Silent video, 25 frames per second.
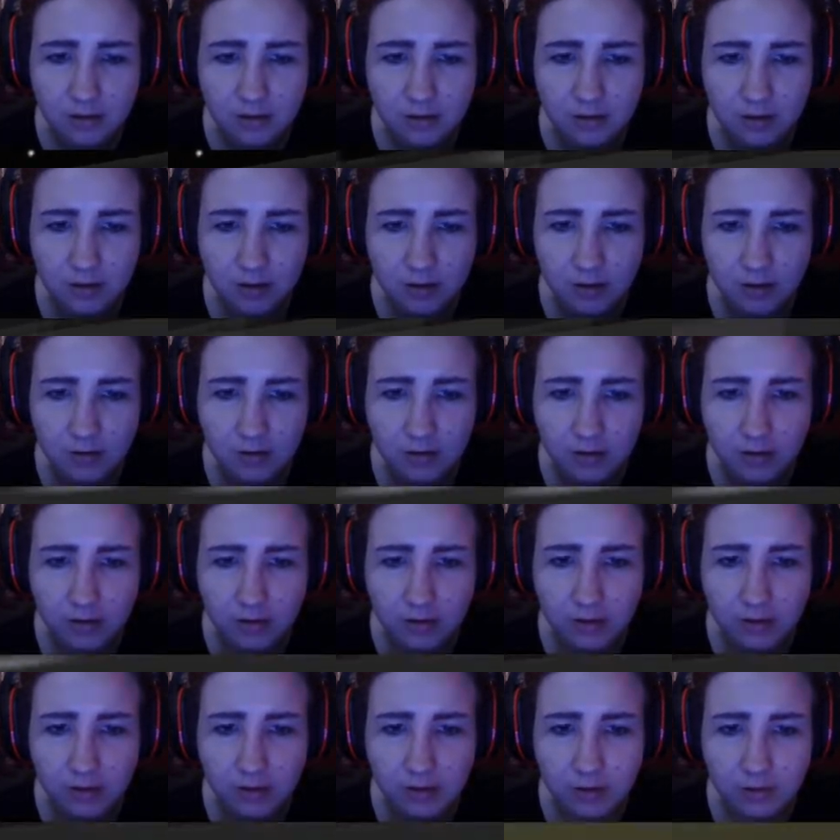Because I don't
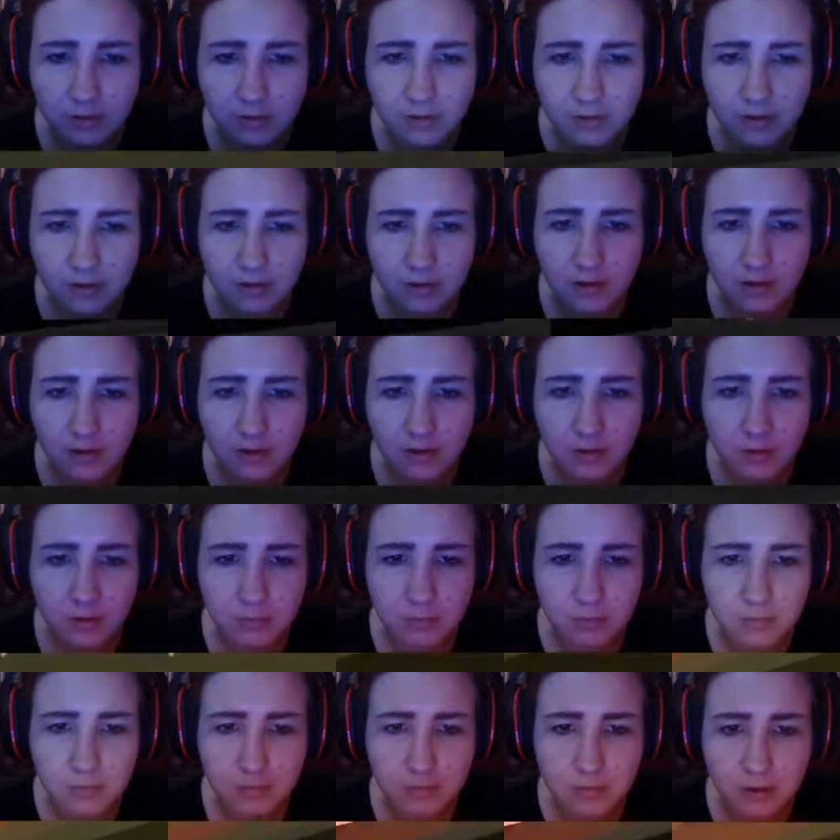think that was our
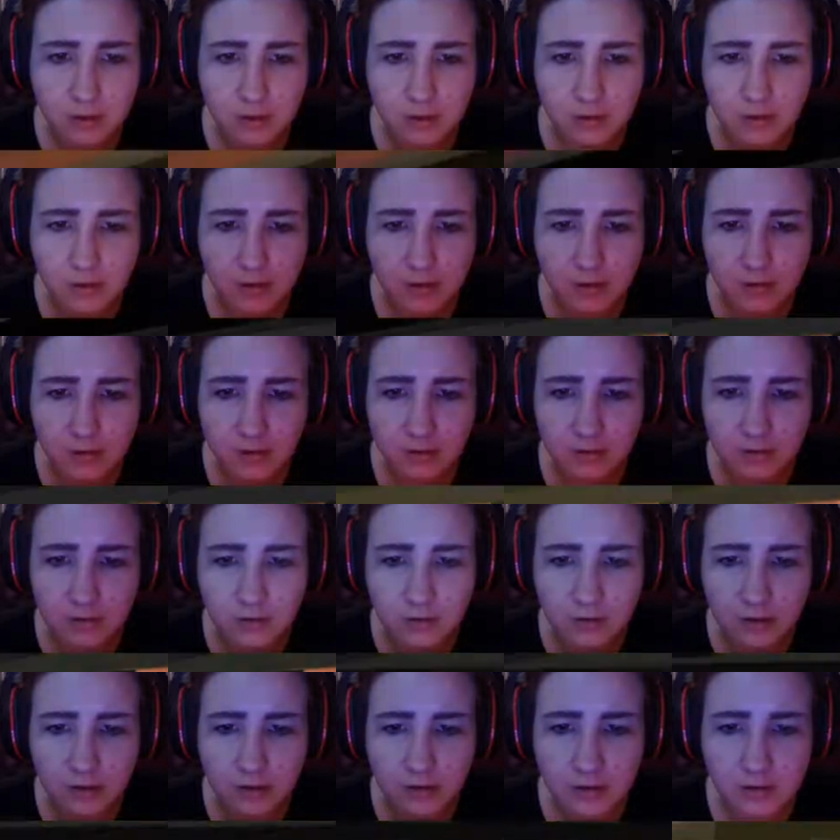intention to,
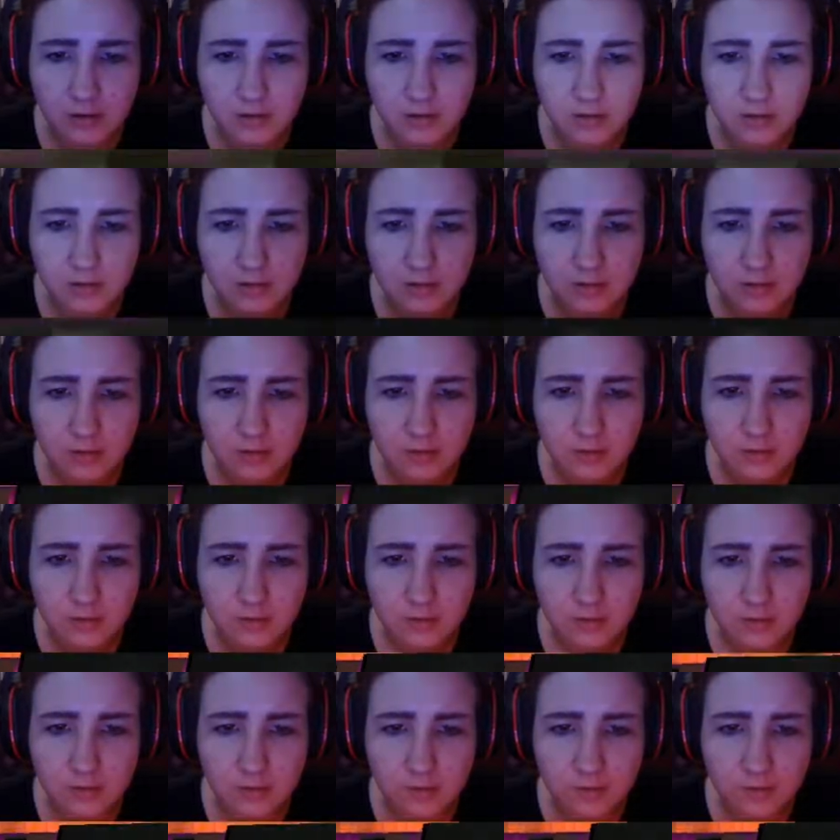like,
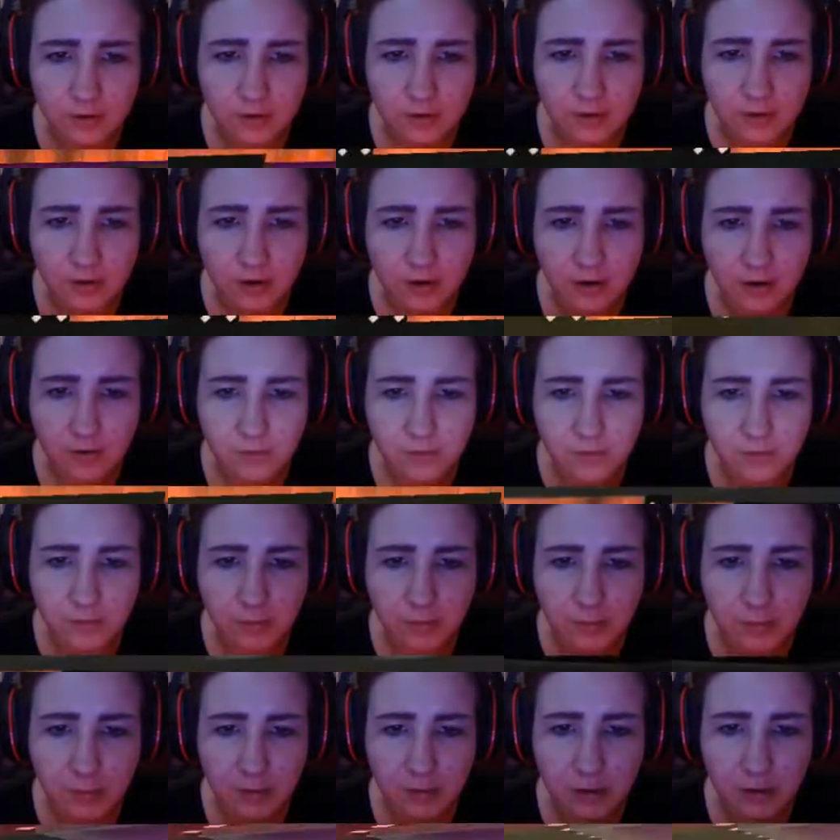figure out from
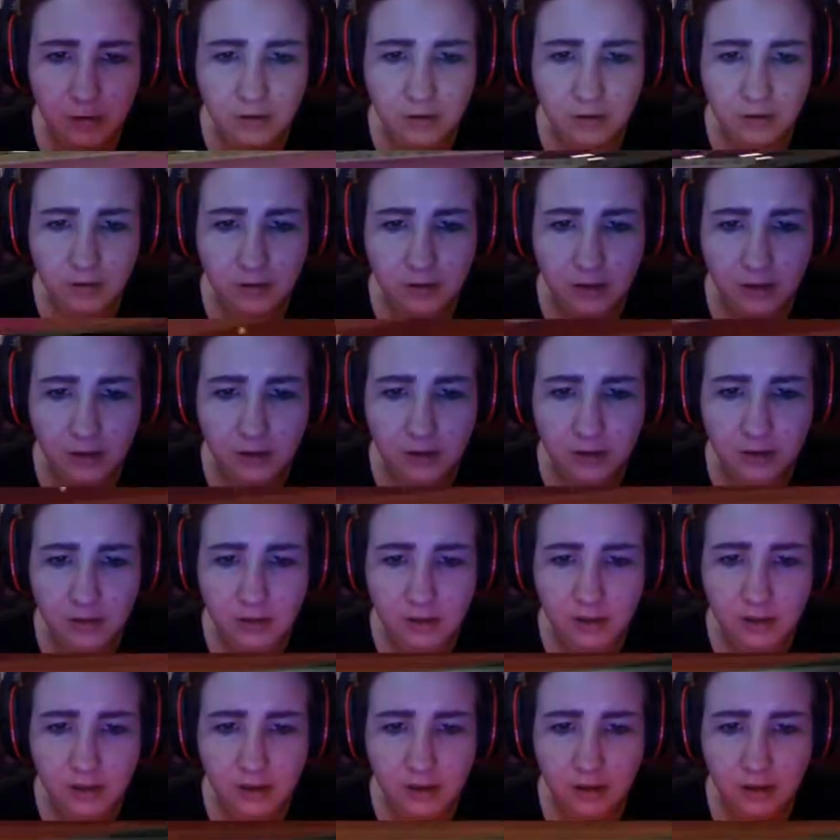the the
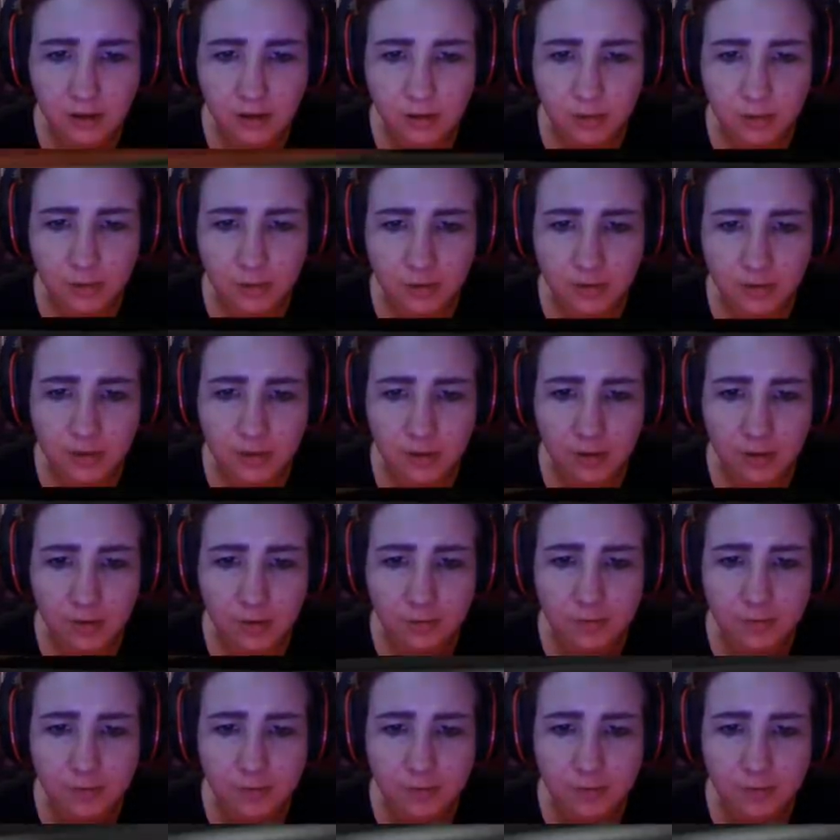get-go, so...